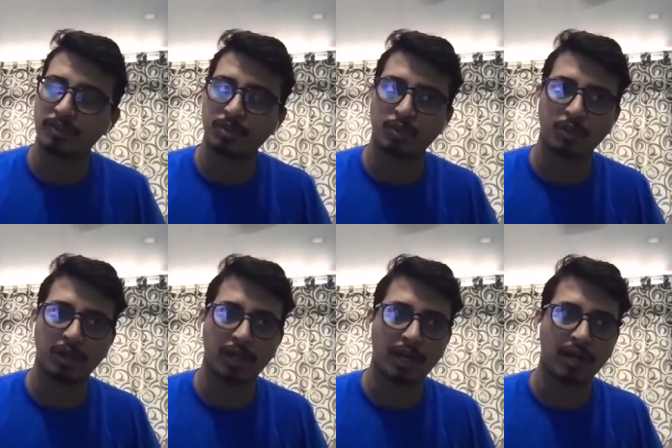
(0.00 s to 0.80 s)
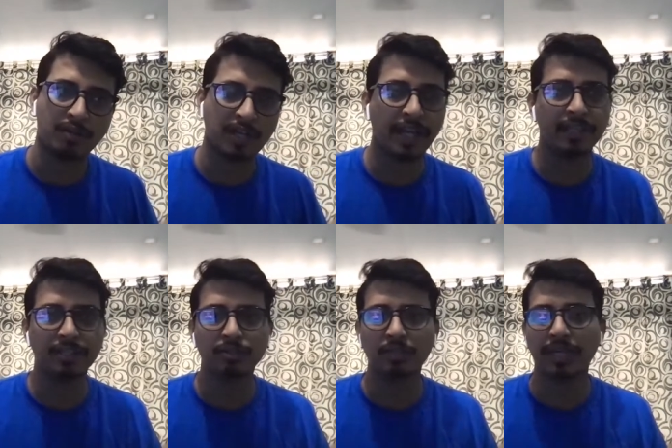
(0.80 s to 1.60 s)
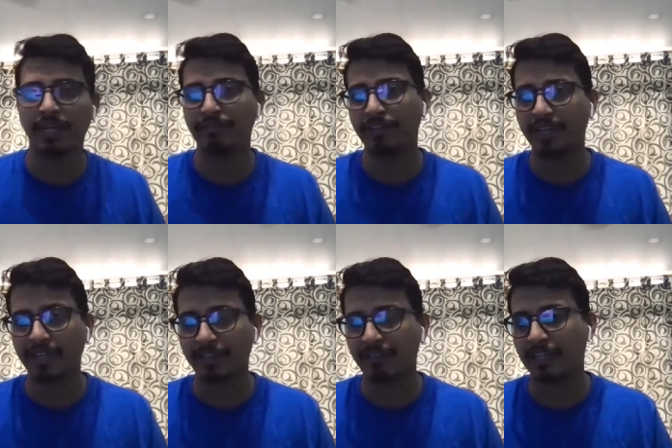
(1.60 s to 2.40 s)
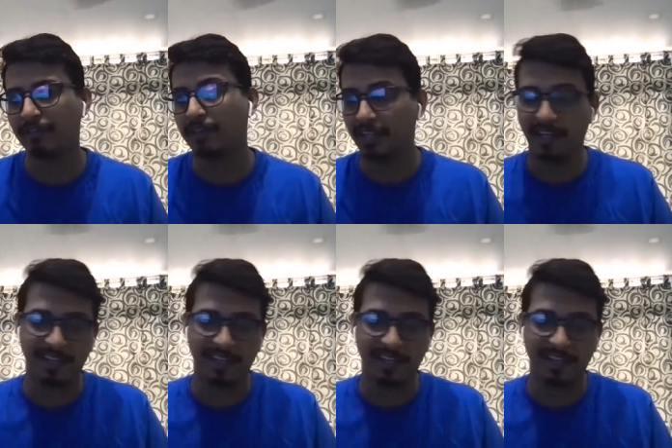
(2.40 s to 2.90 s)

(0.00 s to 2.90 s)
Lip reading: So I would like to, like, every day, whenever,